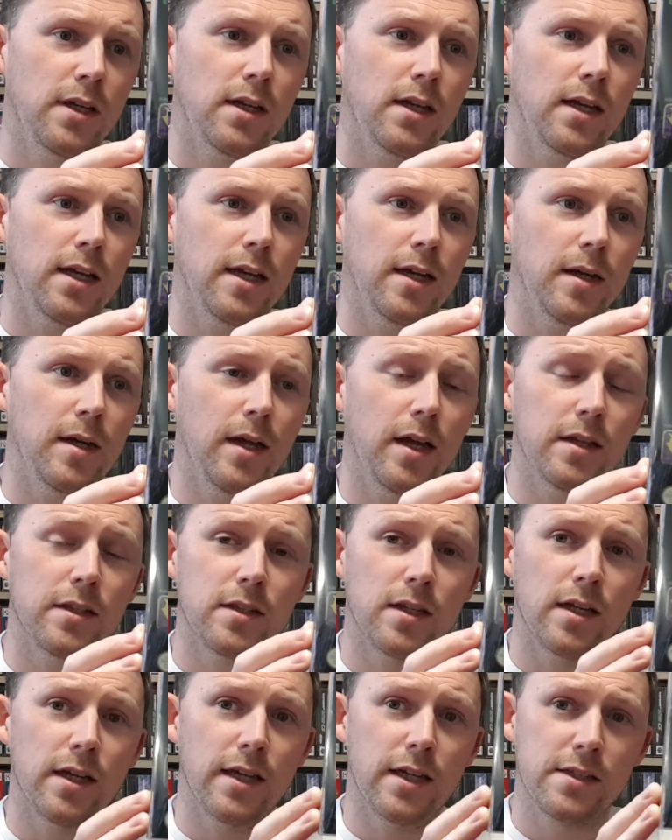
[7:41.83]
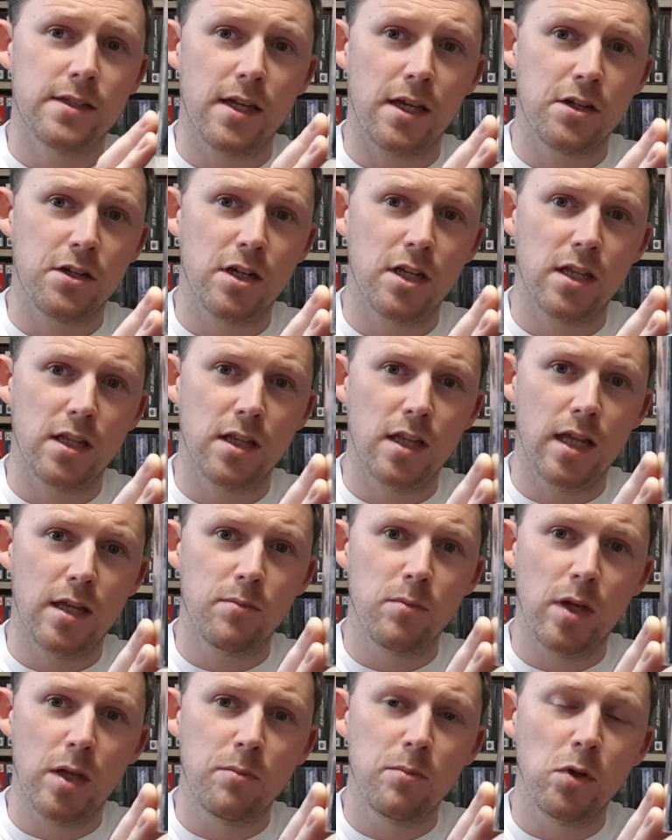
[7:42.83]
And it's actually
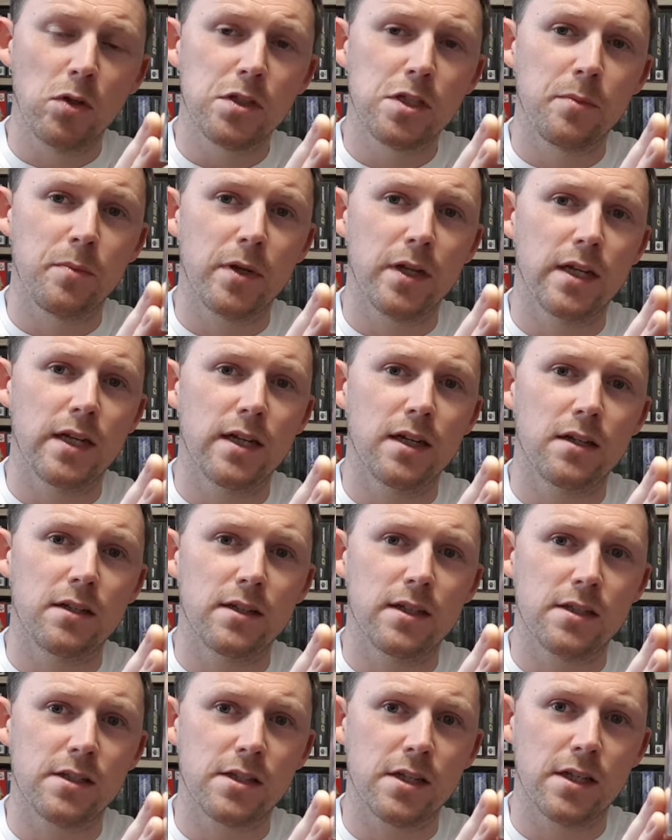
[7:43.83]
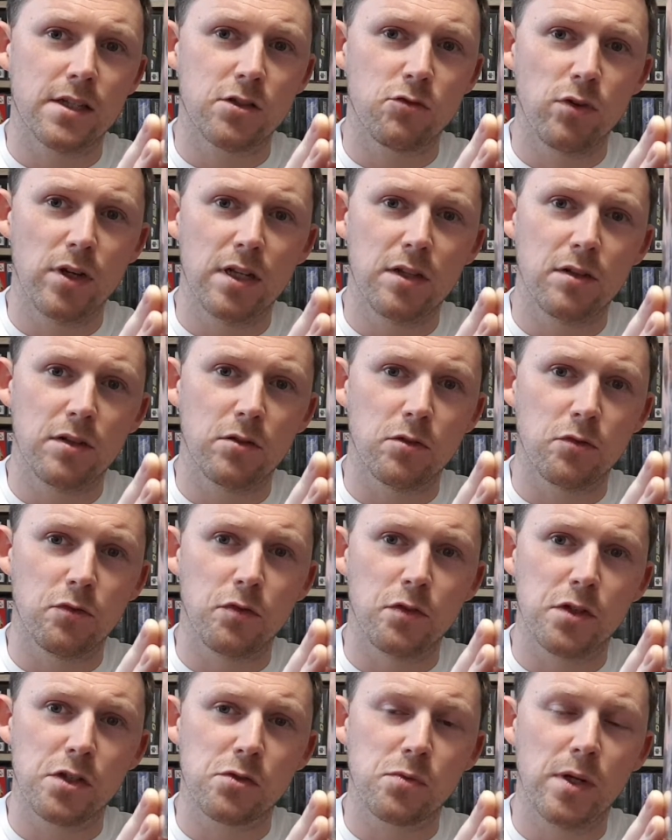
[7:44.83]
in multiplayer, it's really good
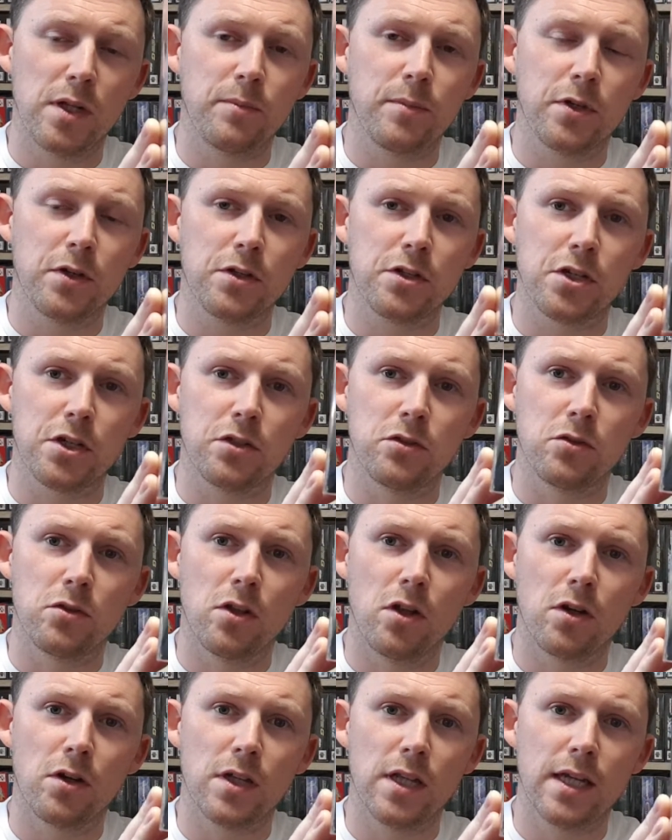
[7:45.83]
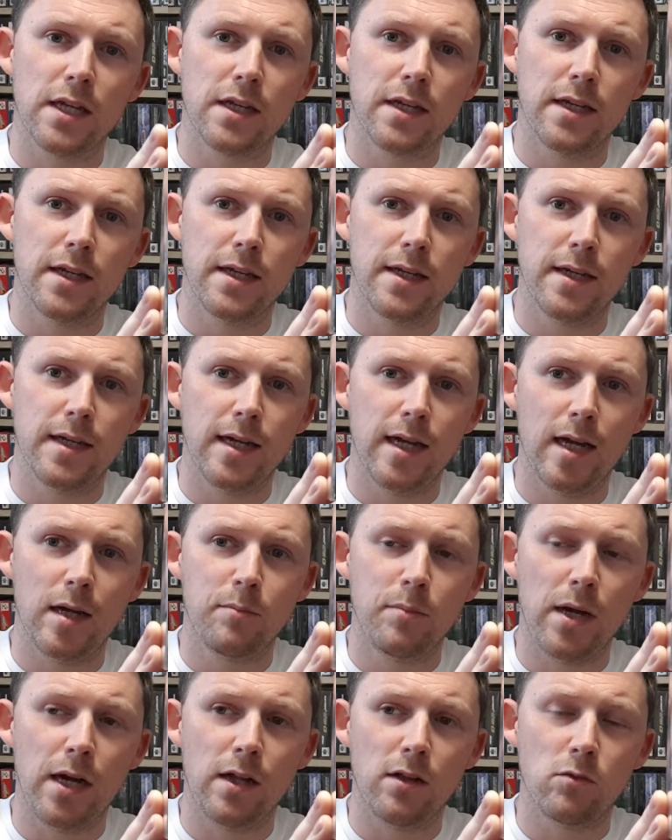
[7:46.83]
fun as well, because you can unlock like a
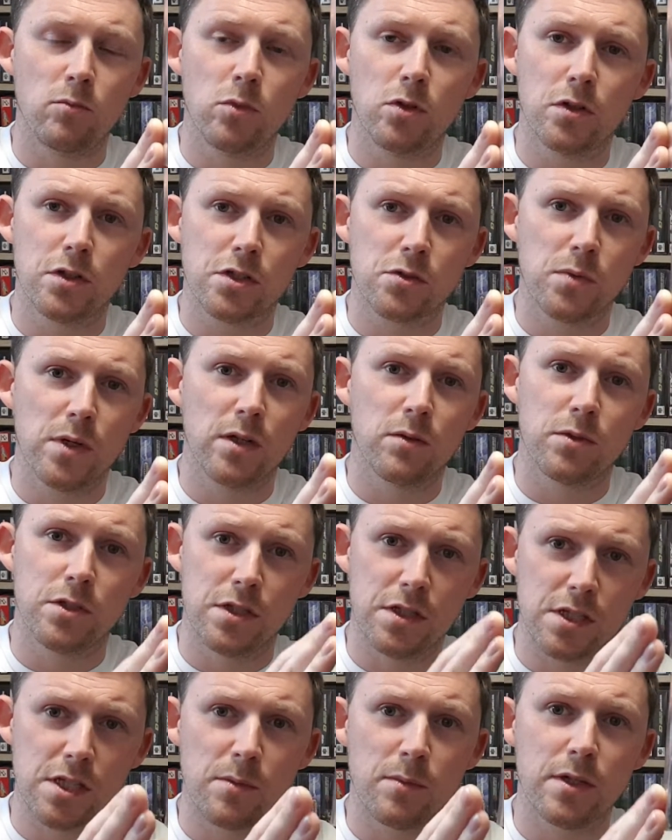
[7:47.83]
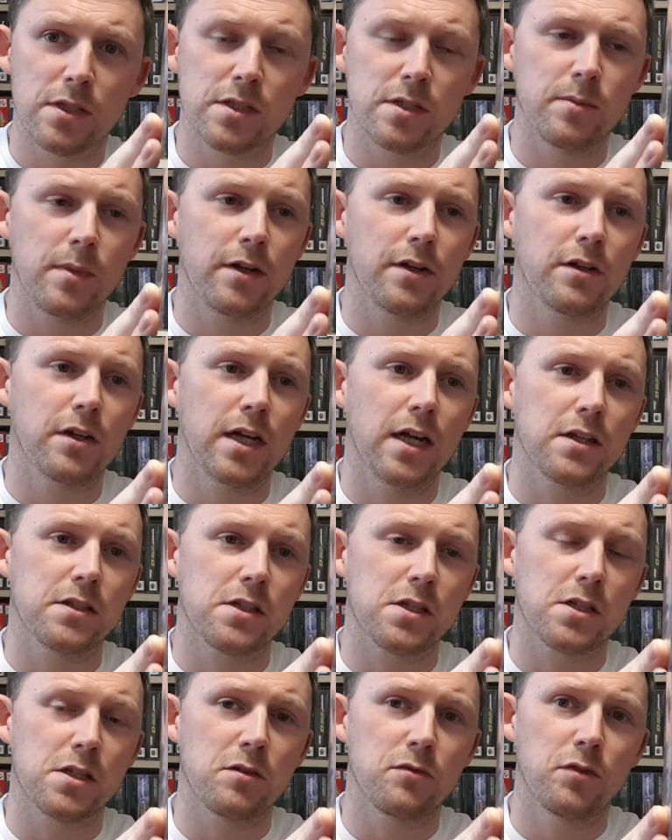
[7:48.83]
battle mode as well, which is similar to Mario Kart
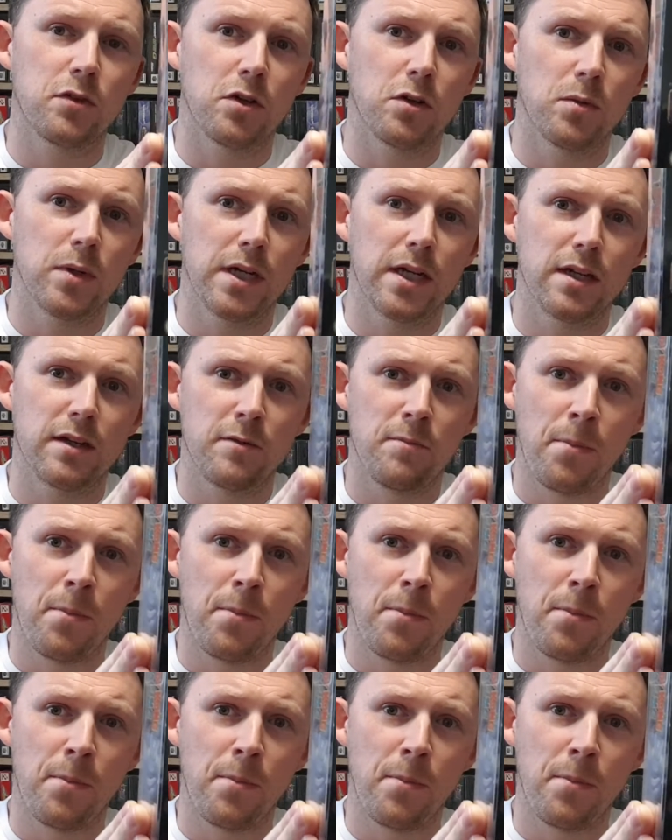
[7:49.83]
64, where